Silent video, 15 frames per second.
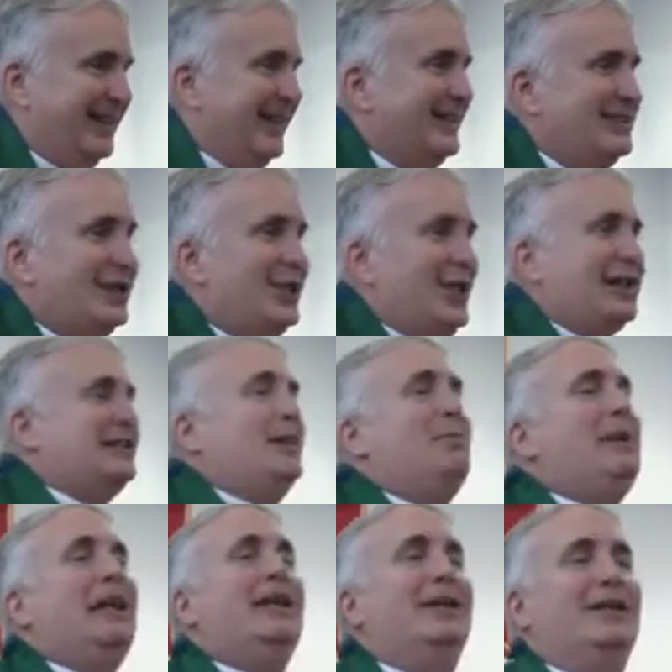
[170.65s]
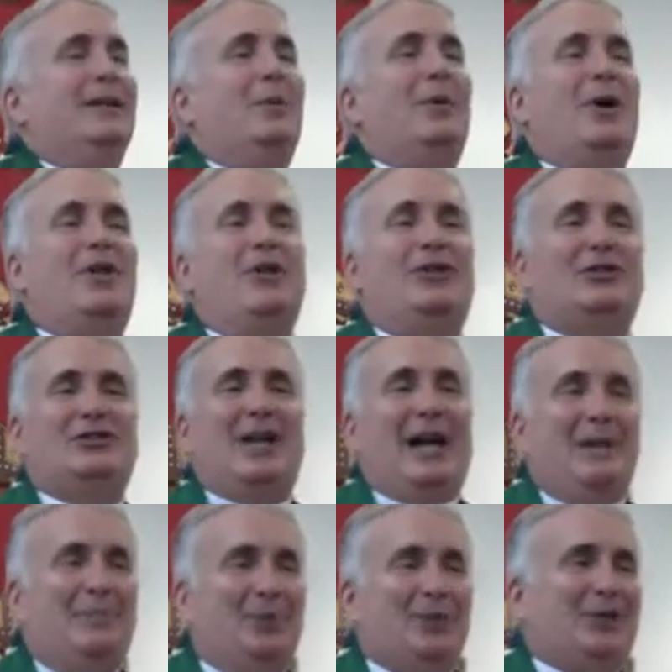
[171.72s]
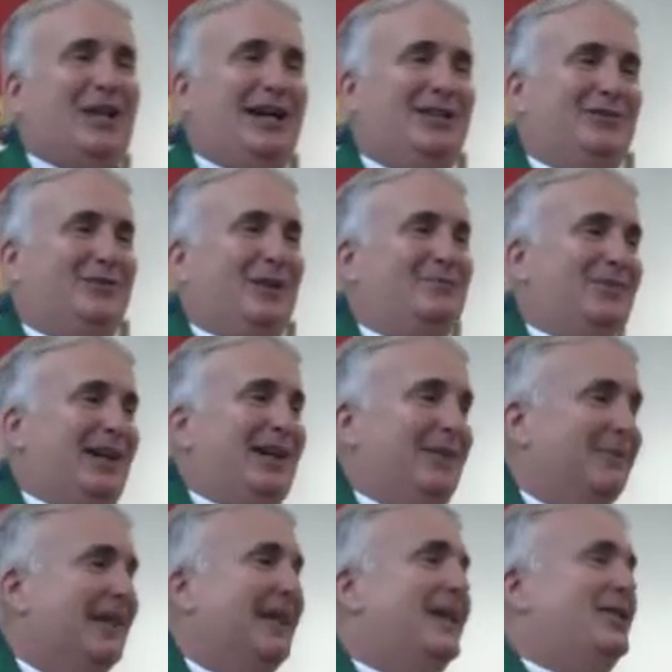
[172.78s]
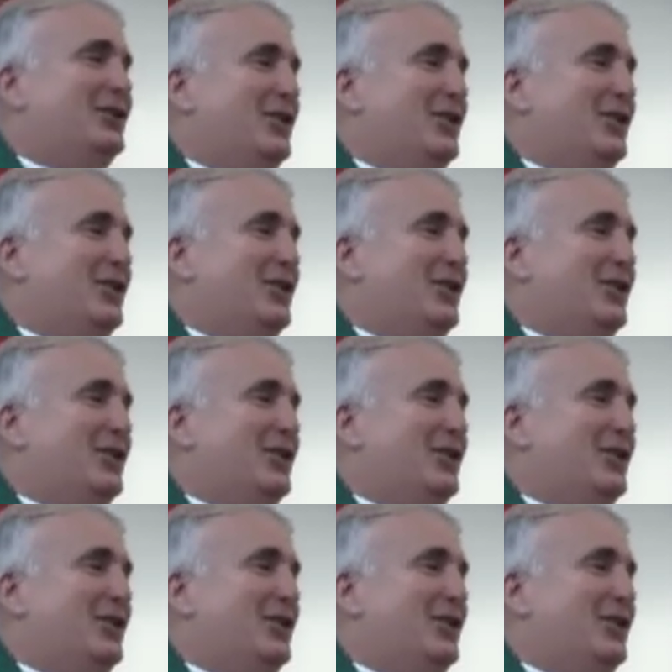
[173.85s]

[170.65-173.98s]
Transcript: And see, that's immediately where the disciples got tripped up.